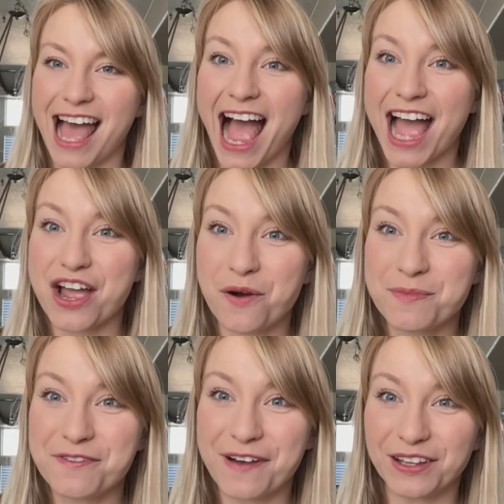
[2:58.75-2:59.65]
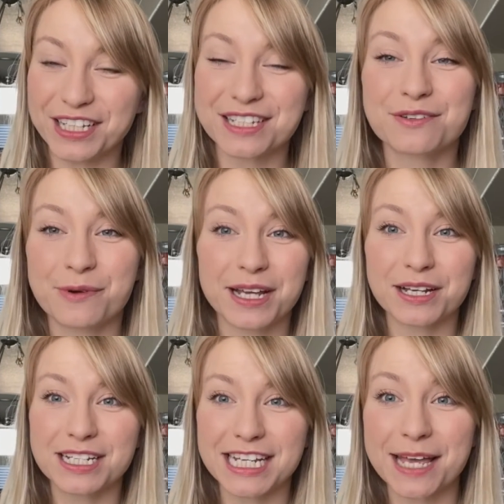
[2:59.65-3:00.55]
I hope you found this
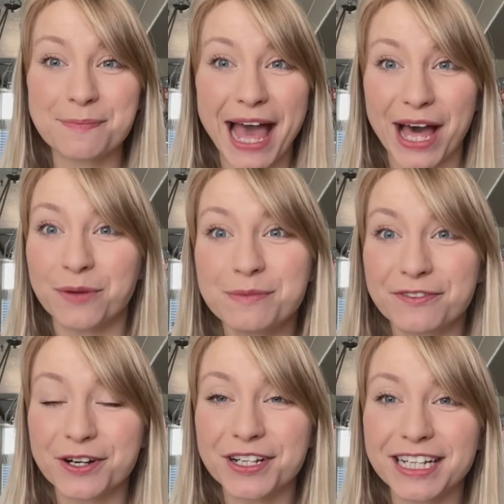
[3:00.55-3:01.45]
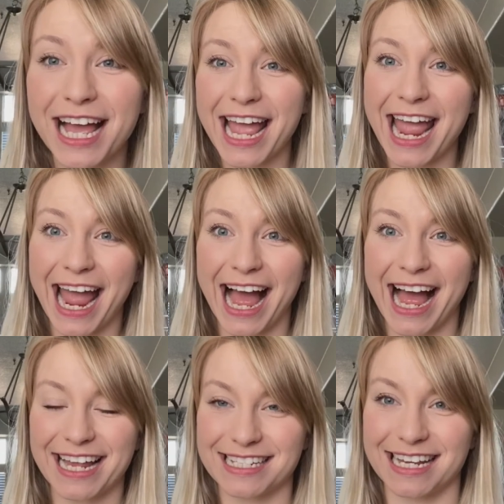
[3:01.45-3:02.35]
quick tip helpful
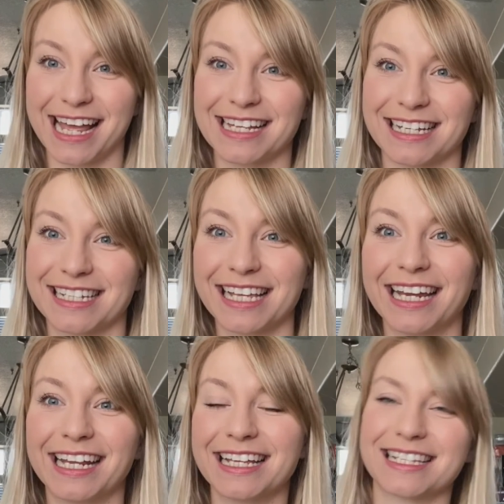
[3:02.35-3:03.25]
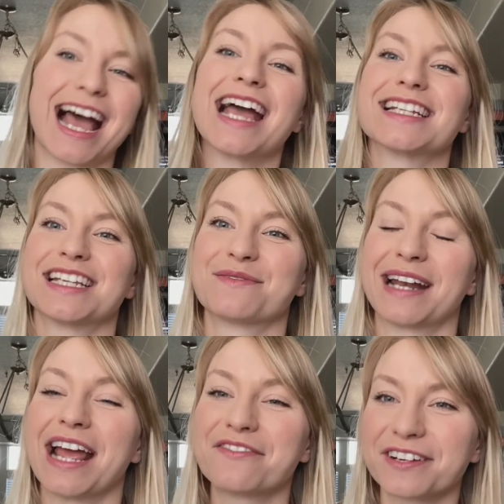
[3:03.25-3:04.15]
and as exciting as I did when
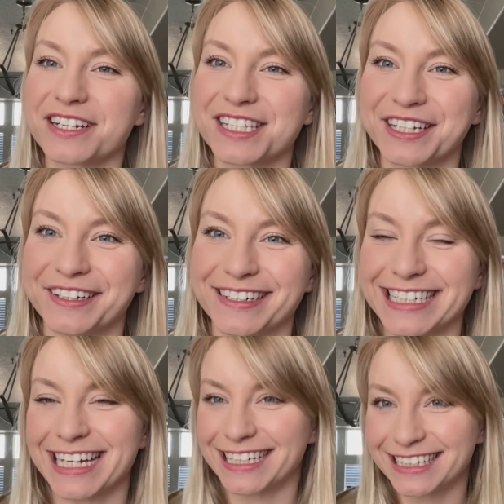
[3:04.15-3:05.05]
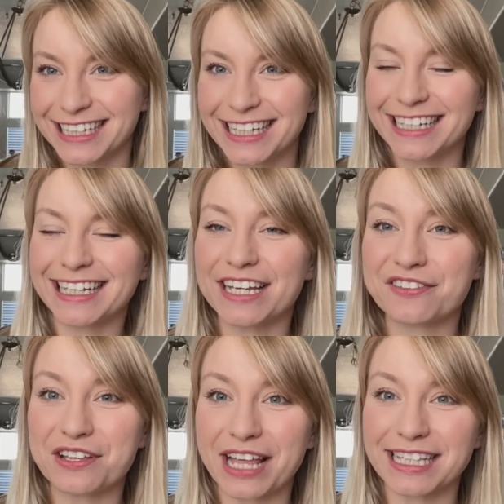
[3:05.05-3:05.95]
I first learned it. If
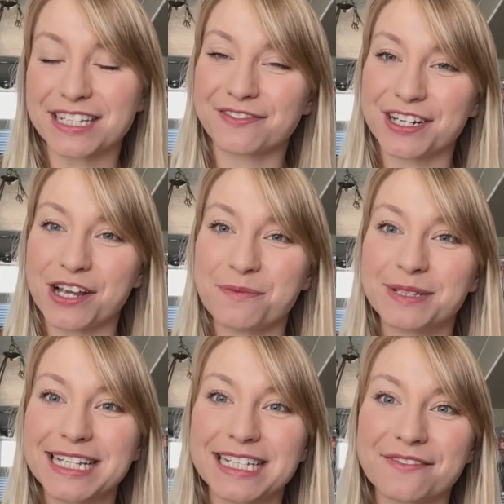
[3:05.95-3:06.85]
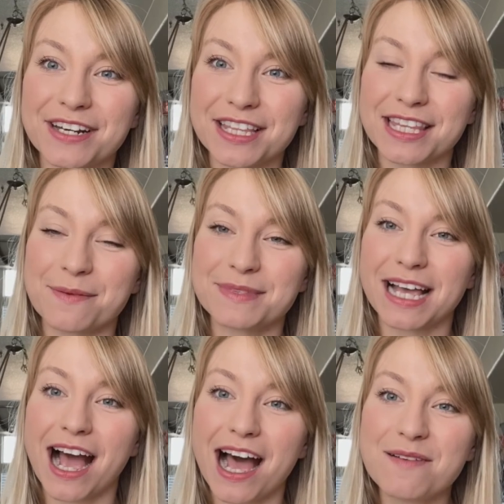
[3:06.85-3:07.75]
you like this video, please give it a thumbs
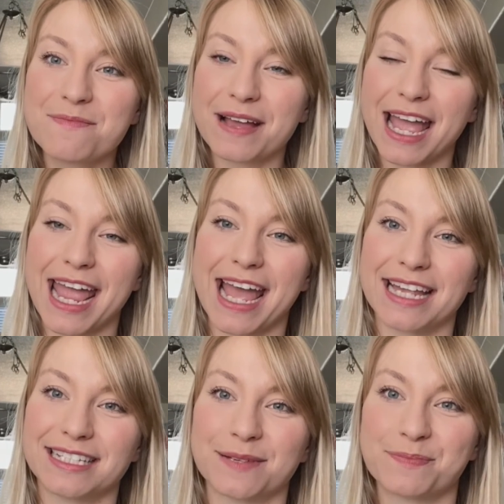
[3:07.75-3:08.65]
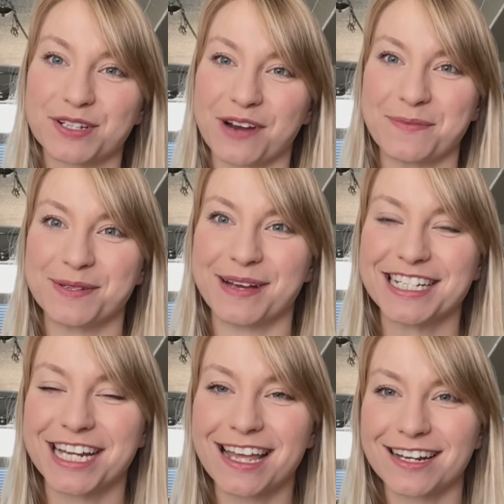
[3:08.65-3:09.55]
up and subscribe to my
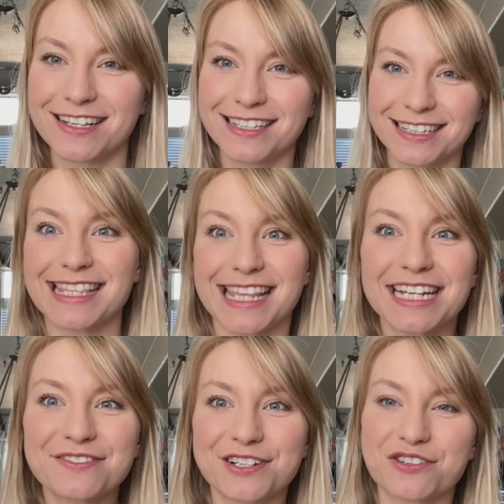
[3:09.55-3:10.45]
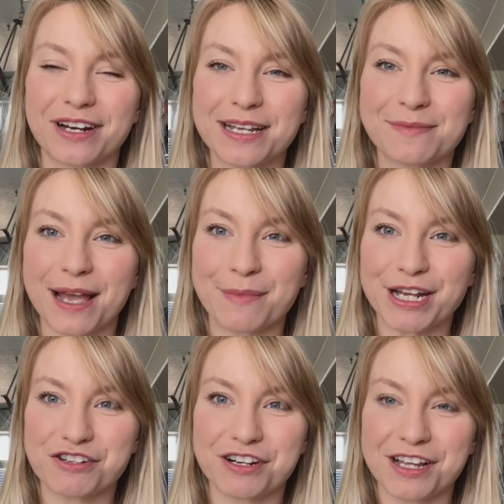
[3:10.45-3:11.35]
channel. And thanks for joining me on my
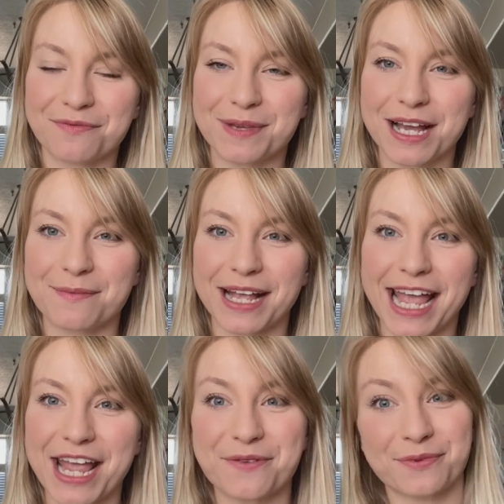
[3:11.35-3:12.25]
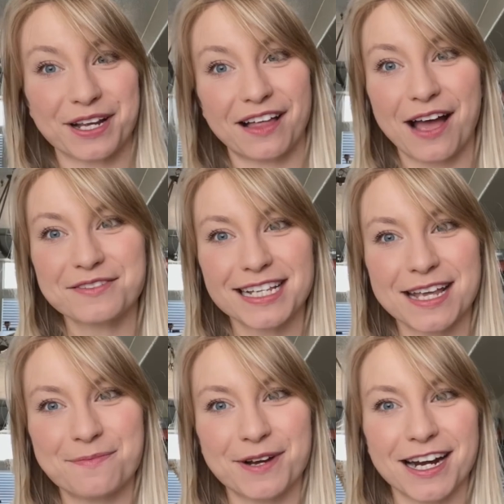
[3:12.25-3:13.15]
journey of becoming a real
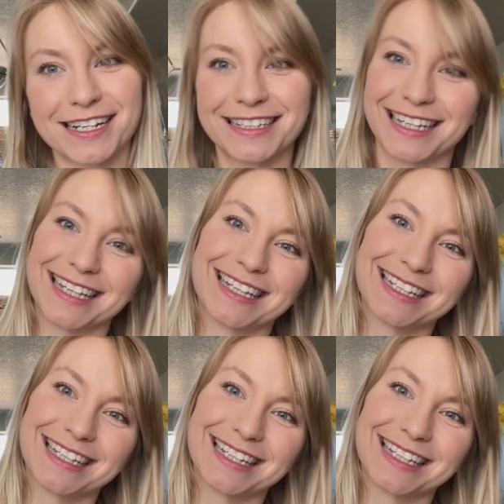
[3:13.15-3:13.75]
housekeeper.